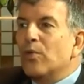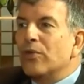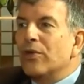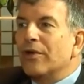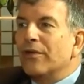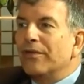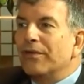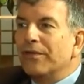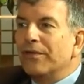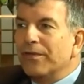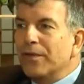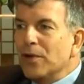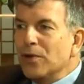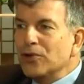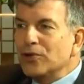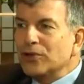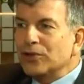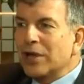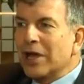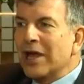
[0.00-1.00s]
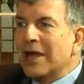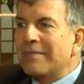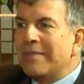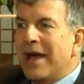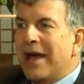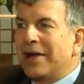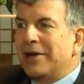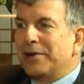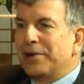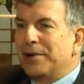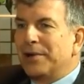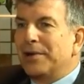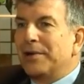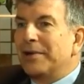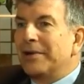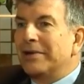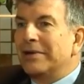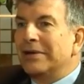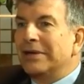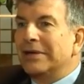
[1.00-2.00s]
The first time I
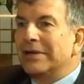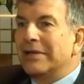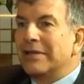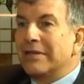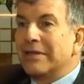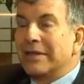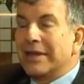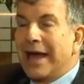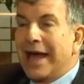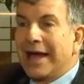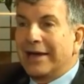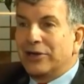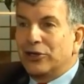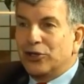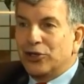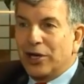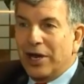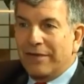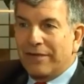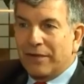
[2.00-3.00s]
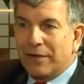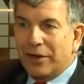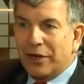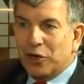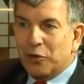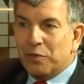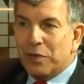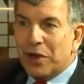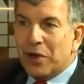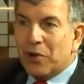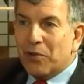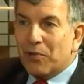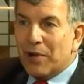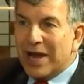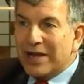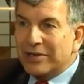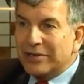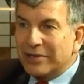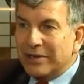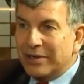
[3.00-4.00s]
heard that Schaeffer had been
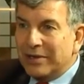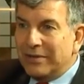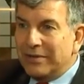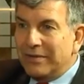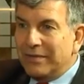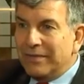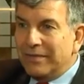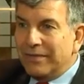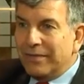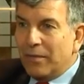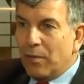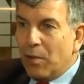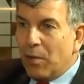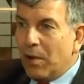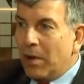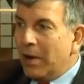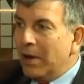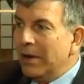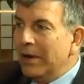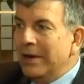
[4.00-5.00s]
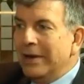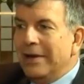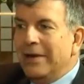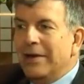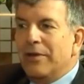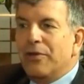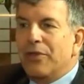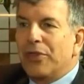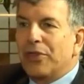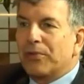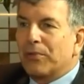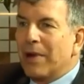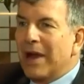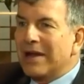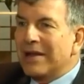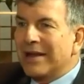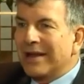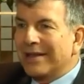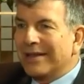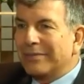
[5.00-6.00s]
arrested for
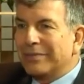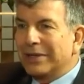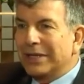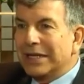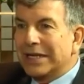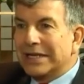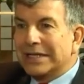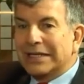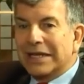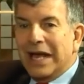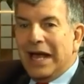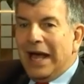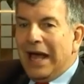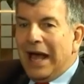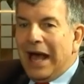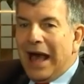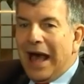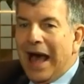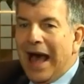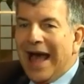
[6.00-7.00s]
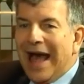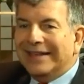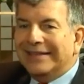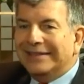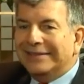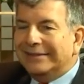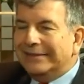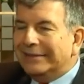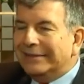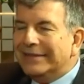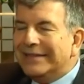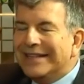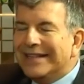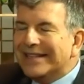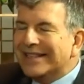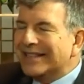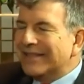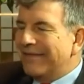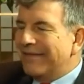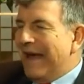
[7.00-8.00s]
threatening the police, I
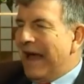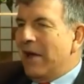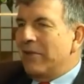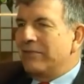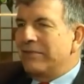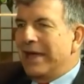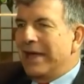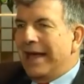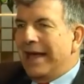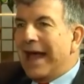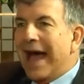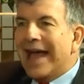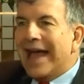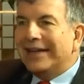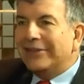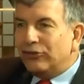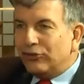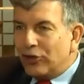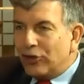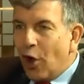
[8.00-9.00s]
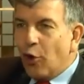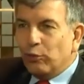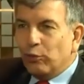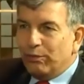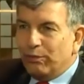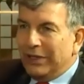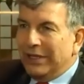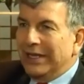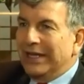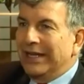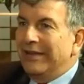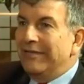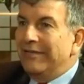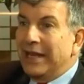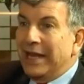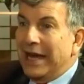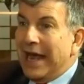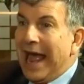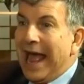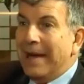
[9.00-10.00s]
disavowed that. I don't believe
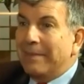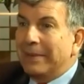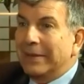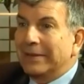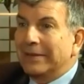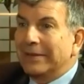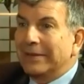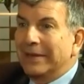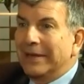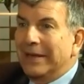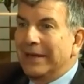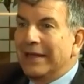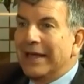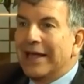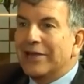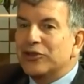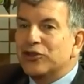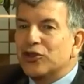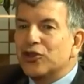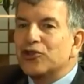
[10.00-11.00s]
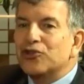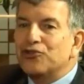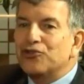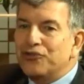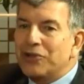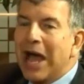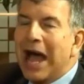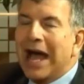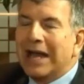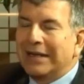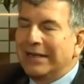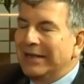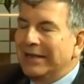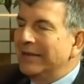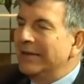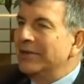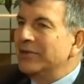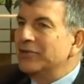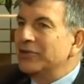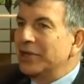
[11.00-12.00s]
that it happened. That's just not
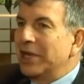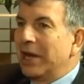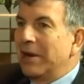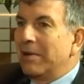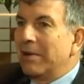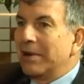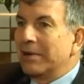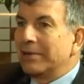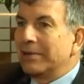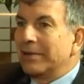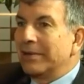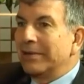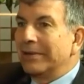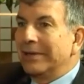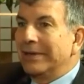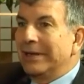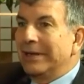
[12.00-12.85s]
in his character.